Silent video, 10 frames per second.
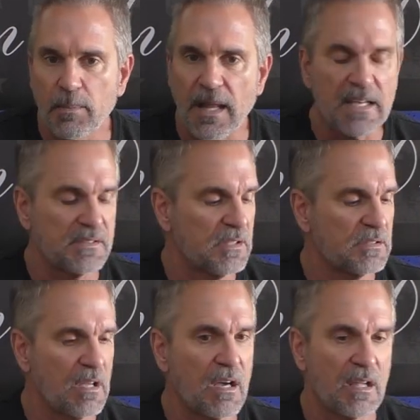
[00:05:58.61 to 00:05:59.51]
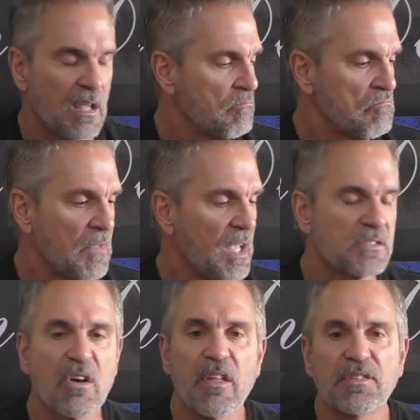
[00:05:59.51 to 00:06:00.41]
plastic stock,
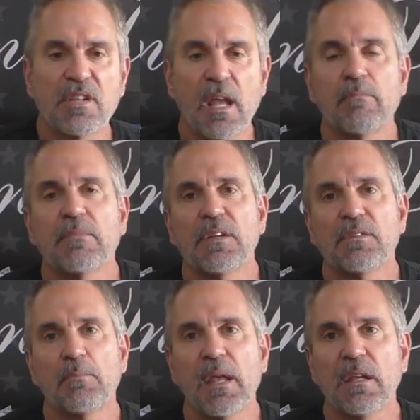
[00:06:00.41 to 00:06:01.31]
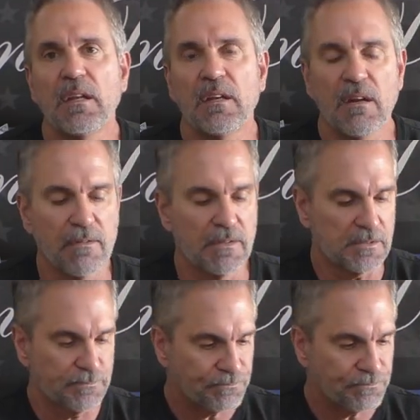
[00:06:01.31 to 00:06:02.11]
it's all the same. Doesn't make any difference.